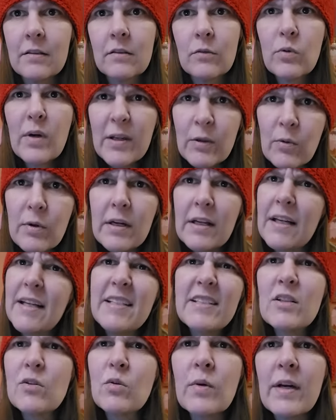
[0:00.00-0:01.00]
Quick one.
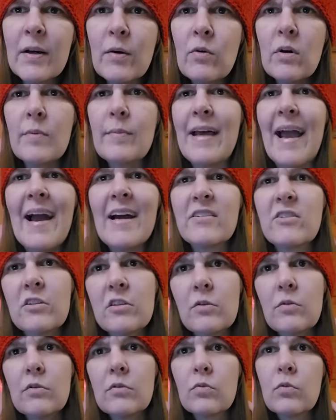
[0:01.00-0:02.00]
It's a quick one. It has to
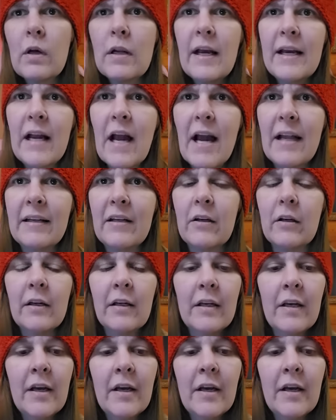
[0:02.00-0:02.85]
do with what I got here.